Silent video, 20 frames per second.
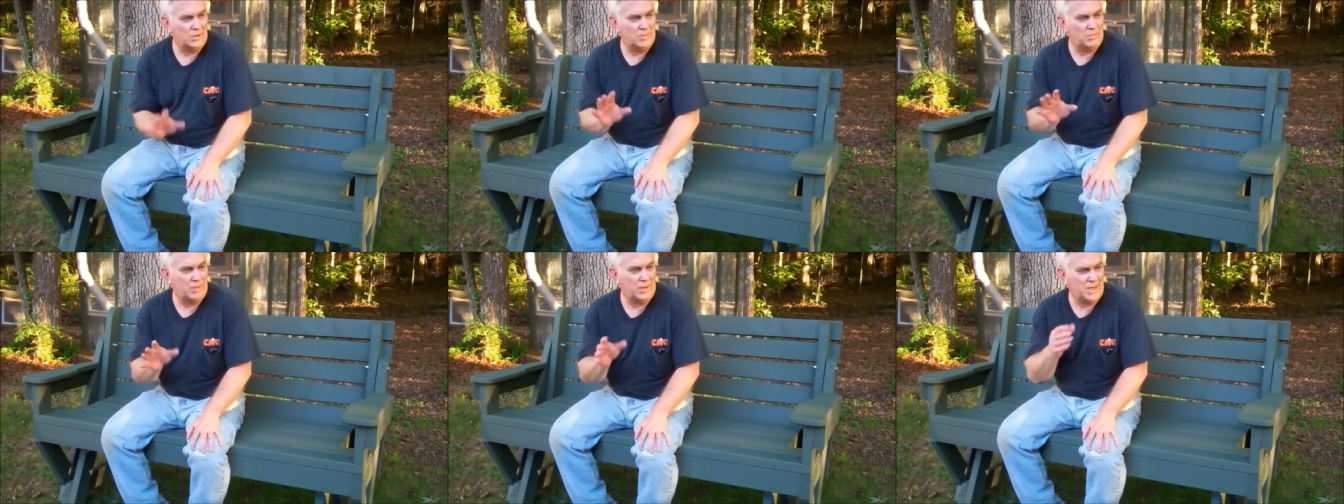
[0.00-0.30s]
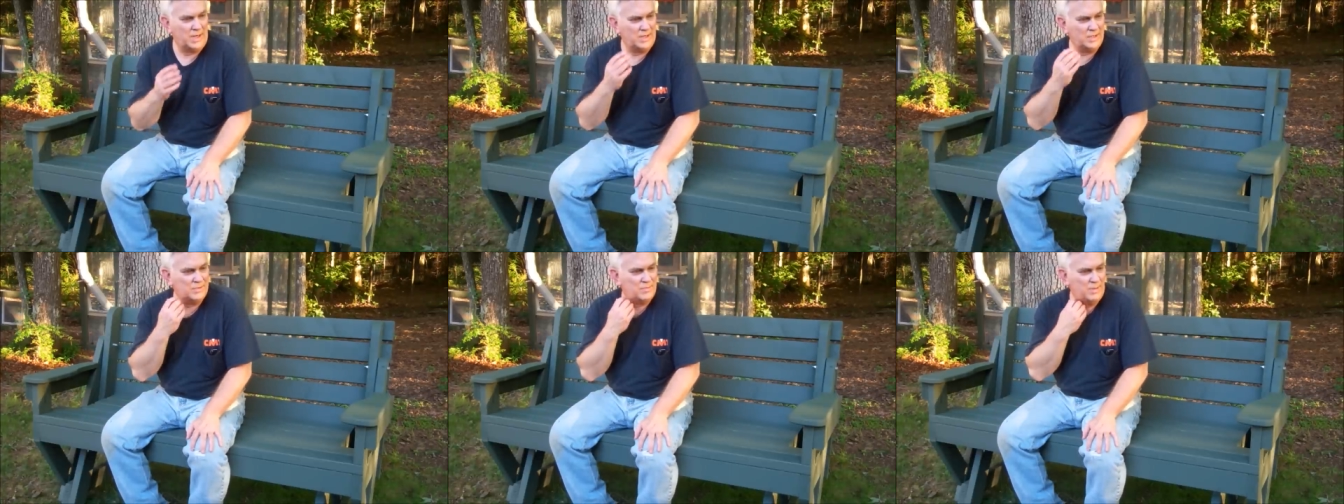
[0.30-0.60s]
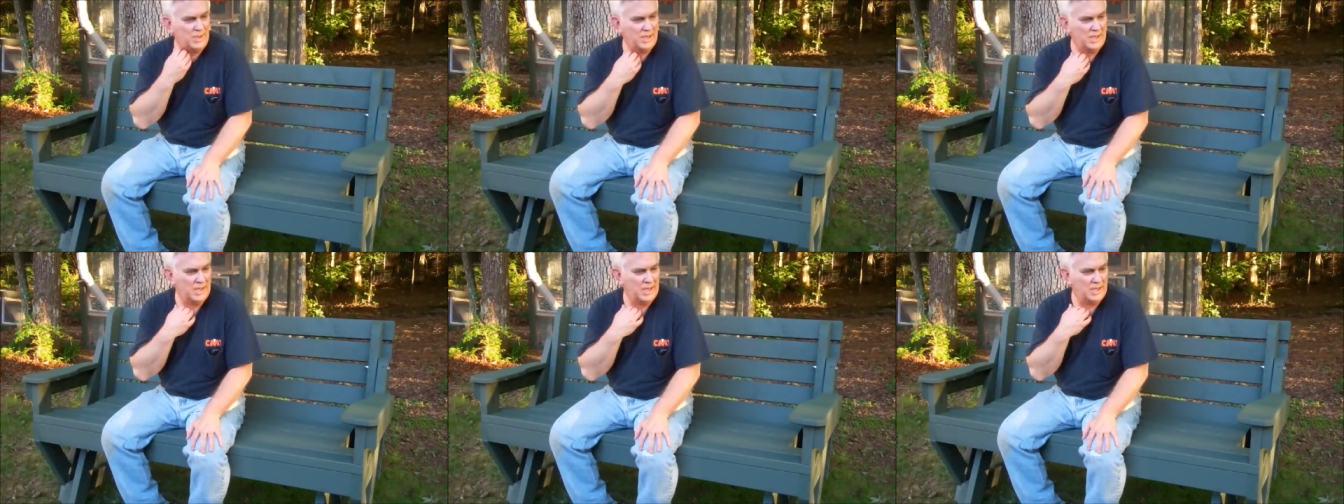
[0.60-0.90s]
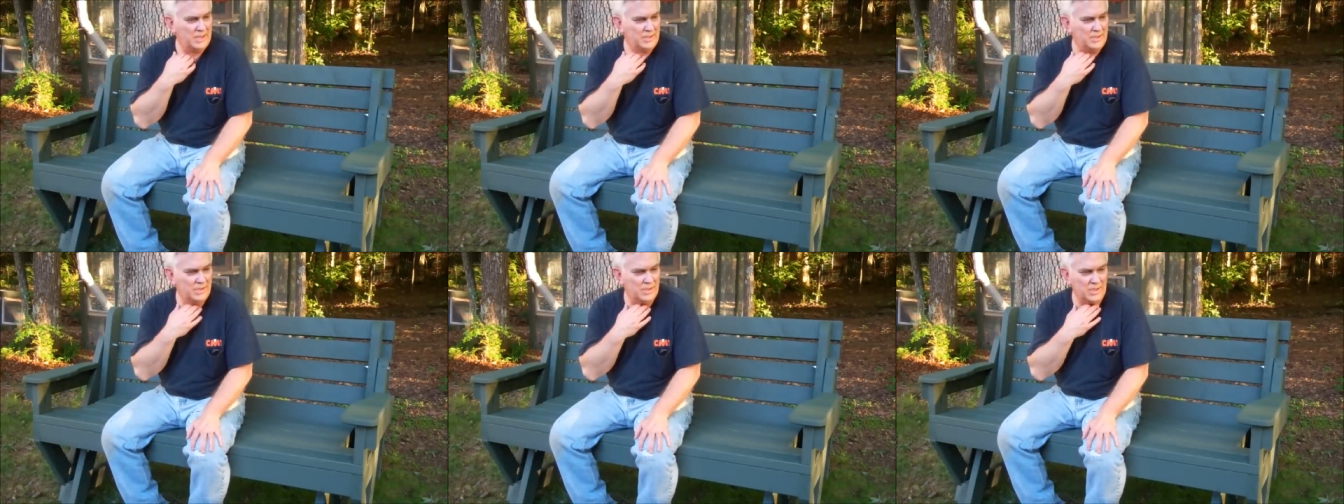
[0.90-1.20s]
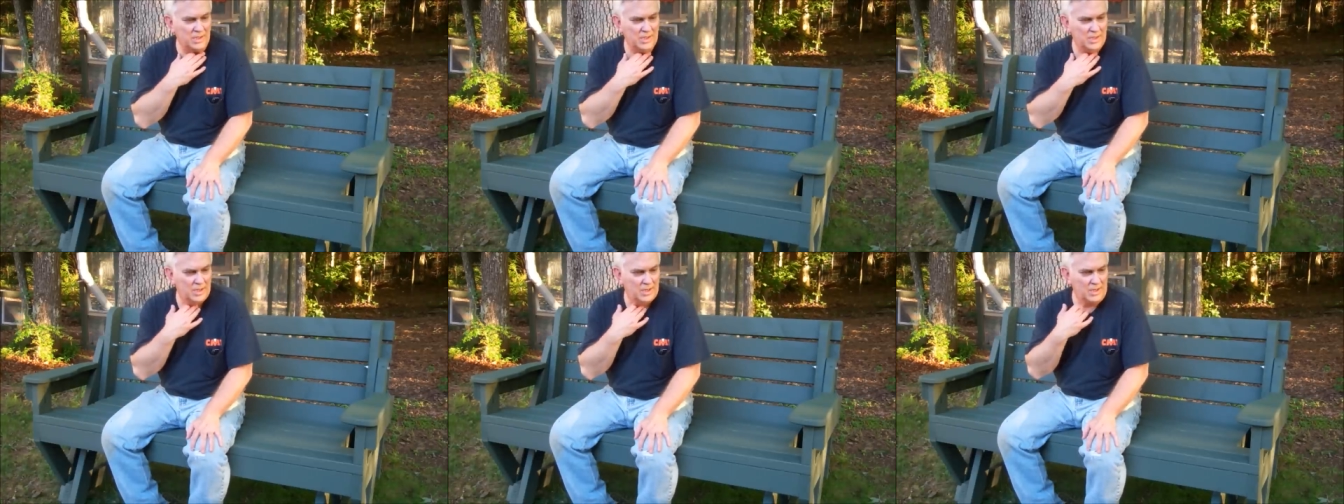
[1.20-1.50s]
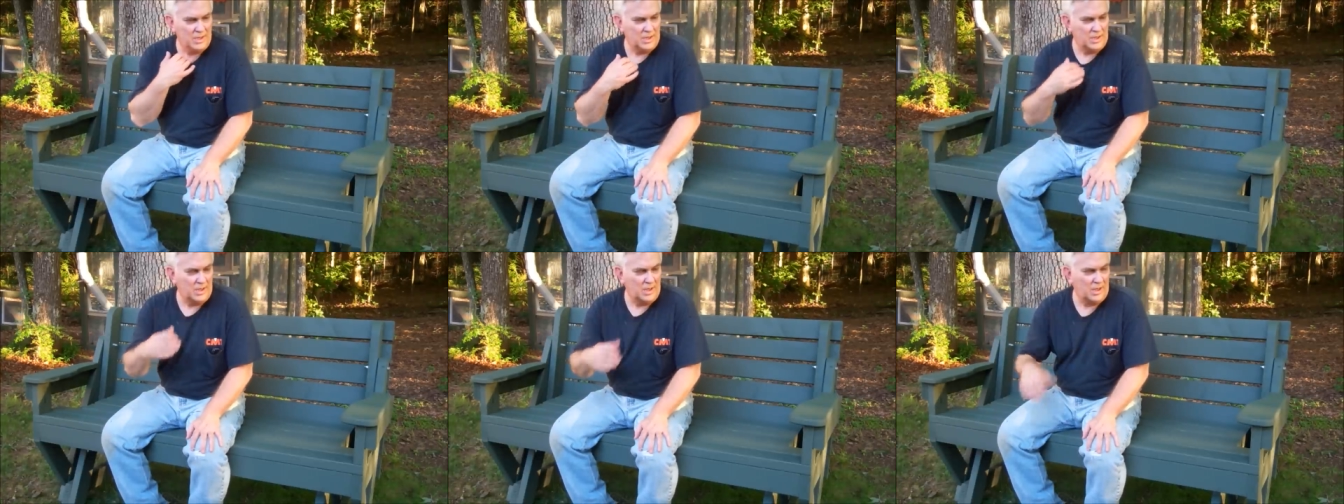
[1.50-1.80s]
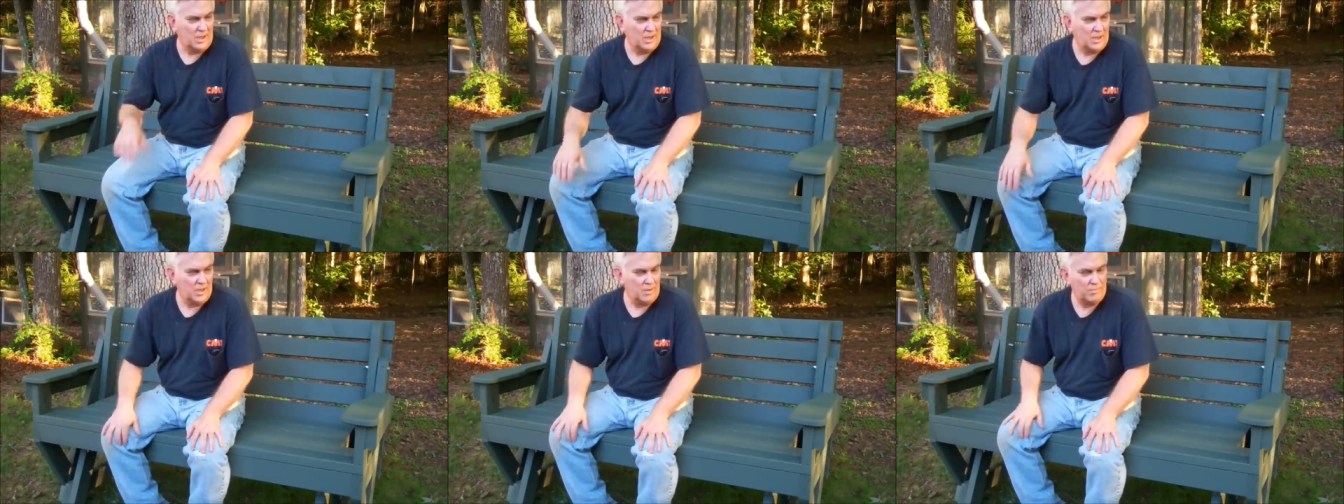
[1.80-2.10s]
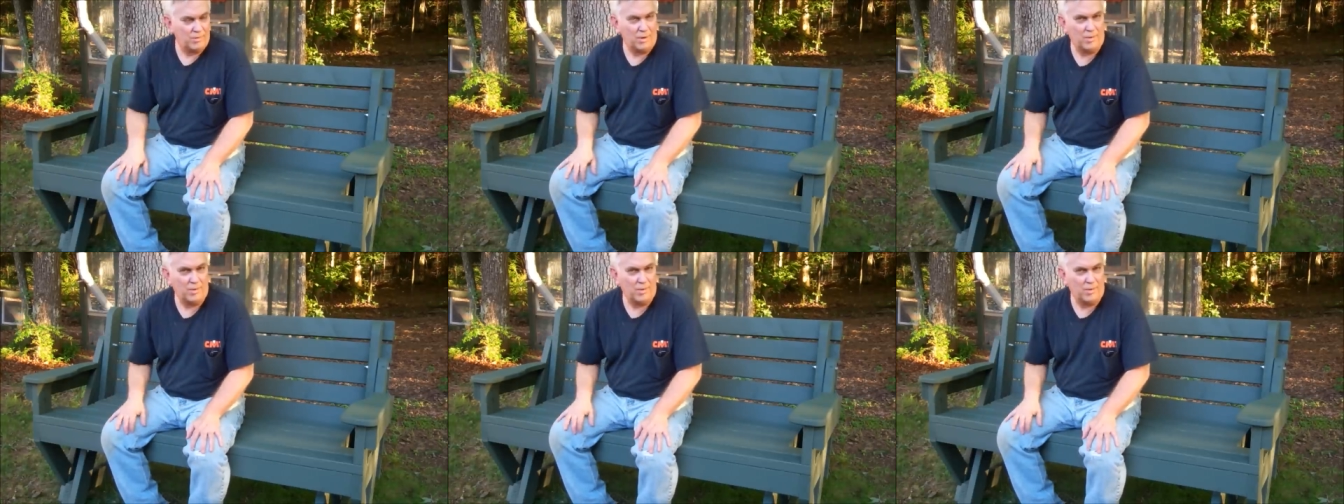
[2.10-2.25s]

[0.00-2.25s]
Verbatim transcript: on the plans page uh,